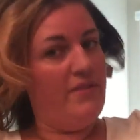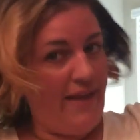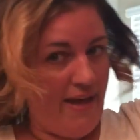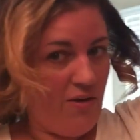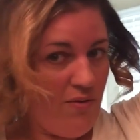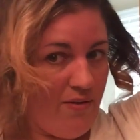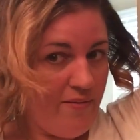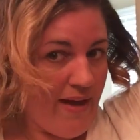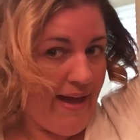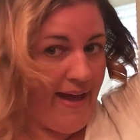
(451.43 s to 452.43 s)
now
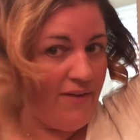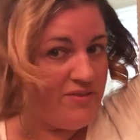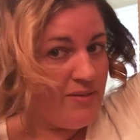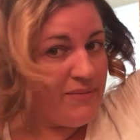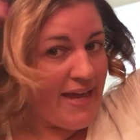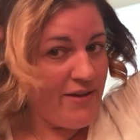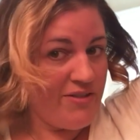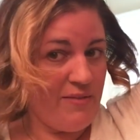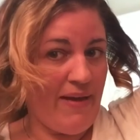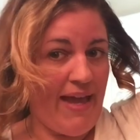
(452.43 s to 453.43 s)
I have some
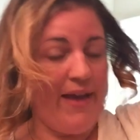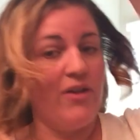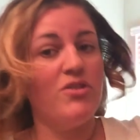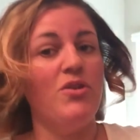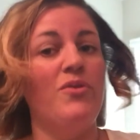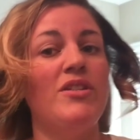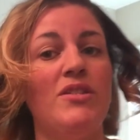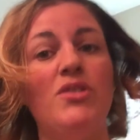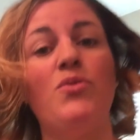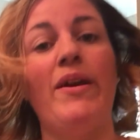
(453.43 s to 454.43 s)
layers in my hair, so
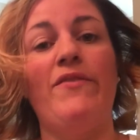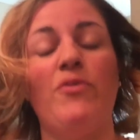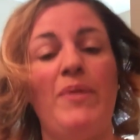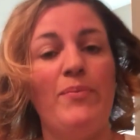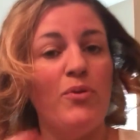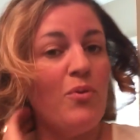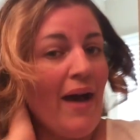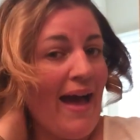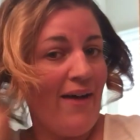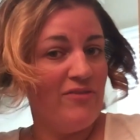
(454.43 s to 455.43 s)
this is great for people who
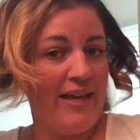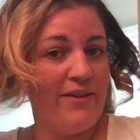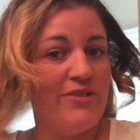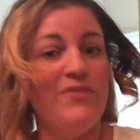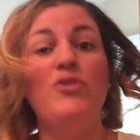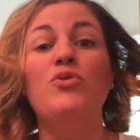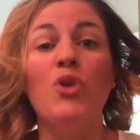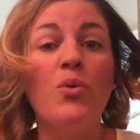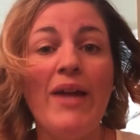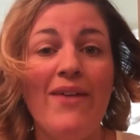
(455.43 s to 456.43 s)
have layers. If you
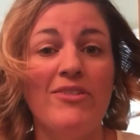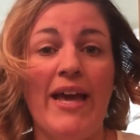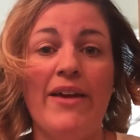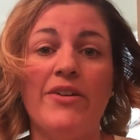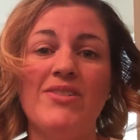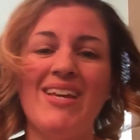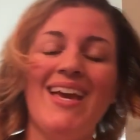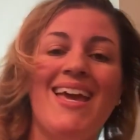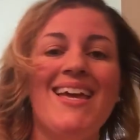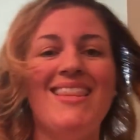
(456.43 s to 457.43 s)
don't have layers,
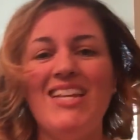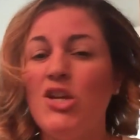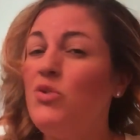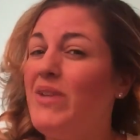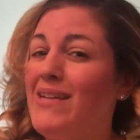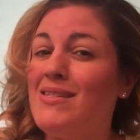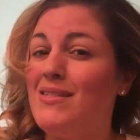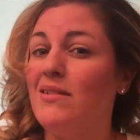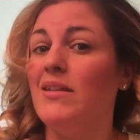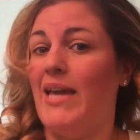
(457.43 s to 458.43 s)
then you don't
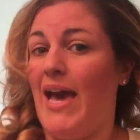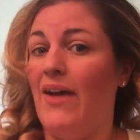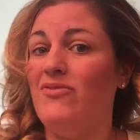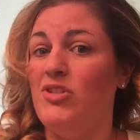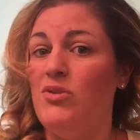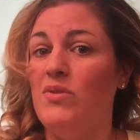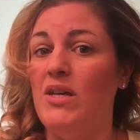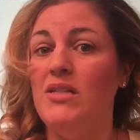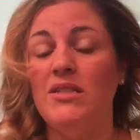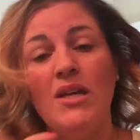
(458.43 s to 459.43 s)
necessarily have to do
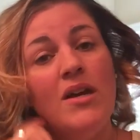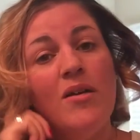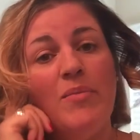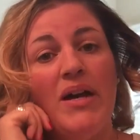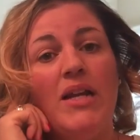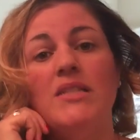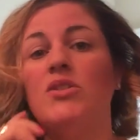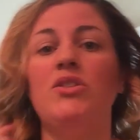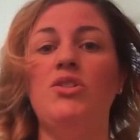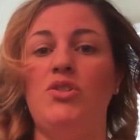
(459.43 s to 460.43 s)
this, but it's
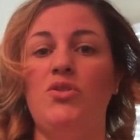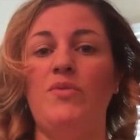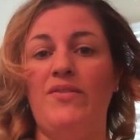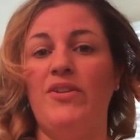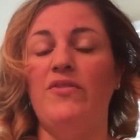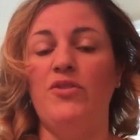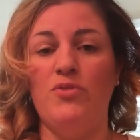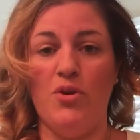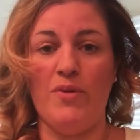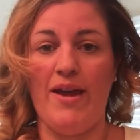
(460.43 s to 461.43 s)
good to do even if you
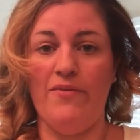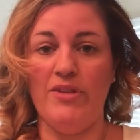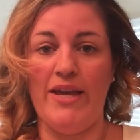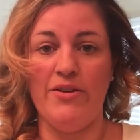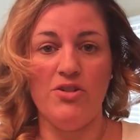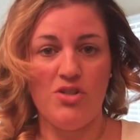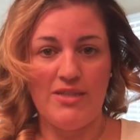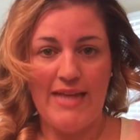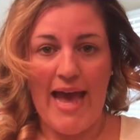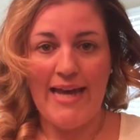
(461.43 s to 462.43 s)
don't have layers,
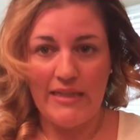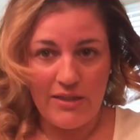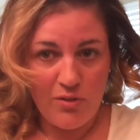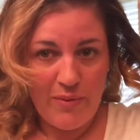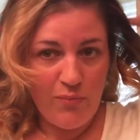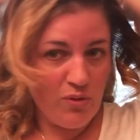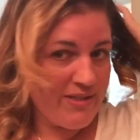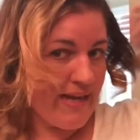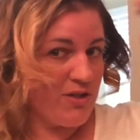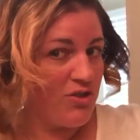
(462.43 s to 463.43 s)
just to add a little bit more
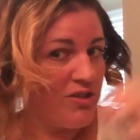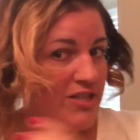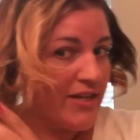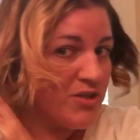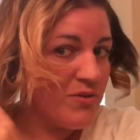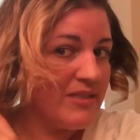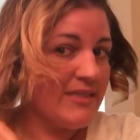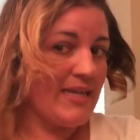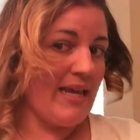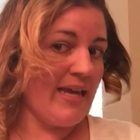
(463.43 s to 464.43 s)
texture, because as you can
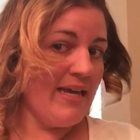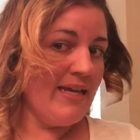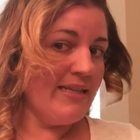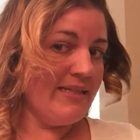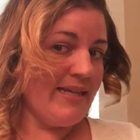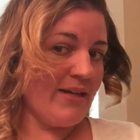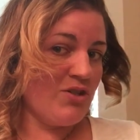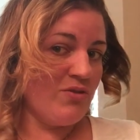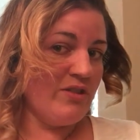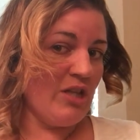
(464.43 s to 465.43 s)
see, the
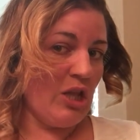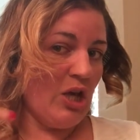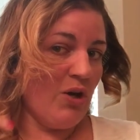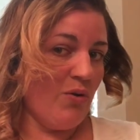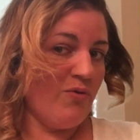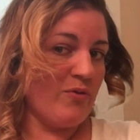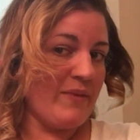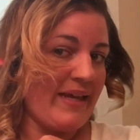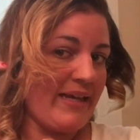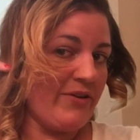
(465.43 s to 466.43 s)
texture is low from
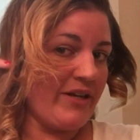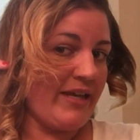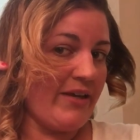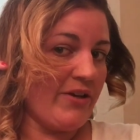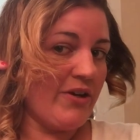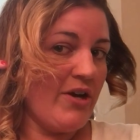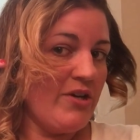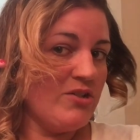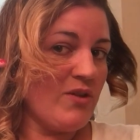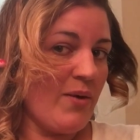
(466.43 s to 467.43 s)
like here to here.
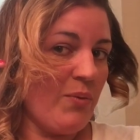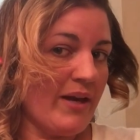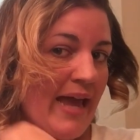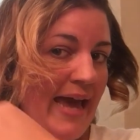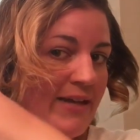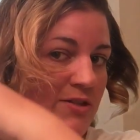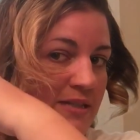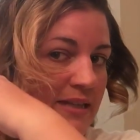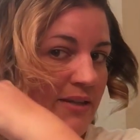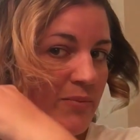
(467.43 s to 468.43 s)
So I wanna add
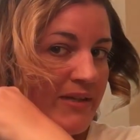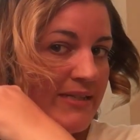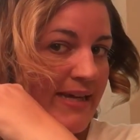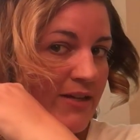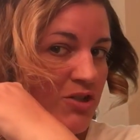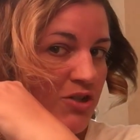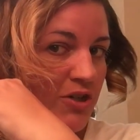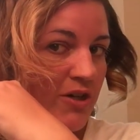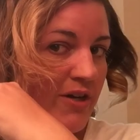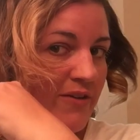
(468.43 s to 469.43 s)
just a little bit of
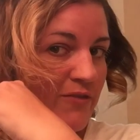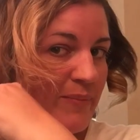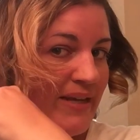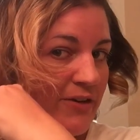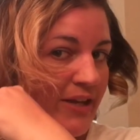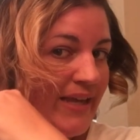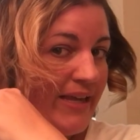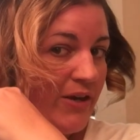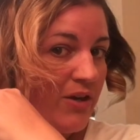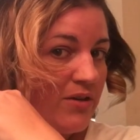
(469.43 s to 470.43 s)
texture from here to
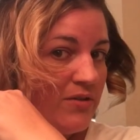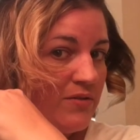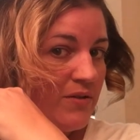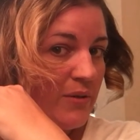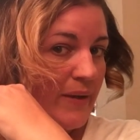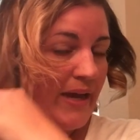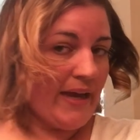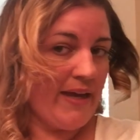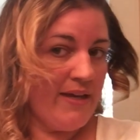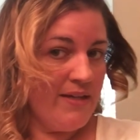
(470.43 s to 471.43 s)
here,
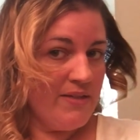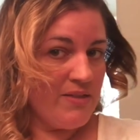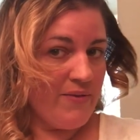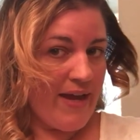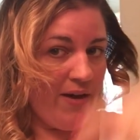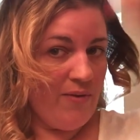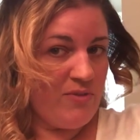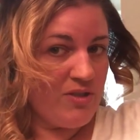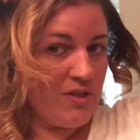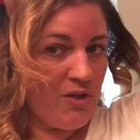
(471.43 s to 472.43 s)
okay? So now I'm
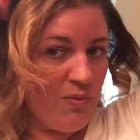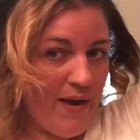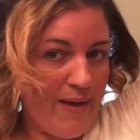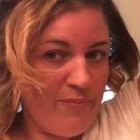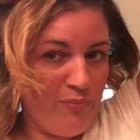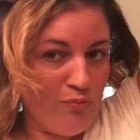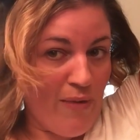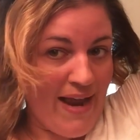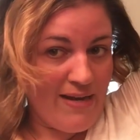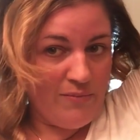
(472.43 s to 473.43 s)
just gonna grab
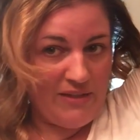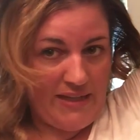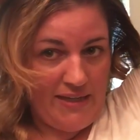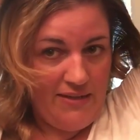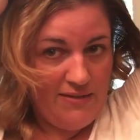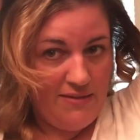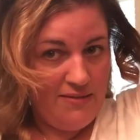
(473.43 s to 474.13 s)
randomly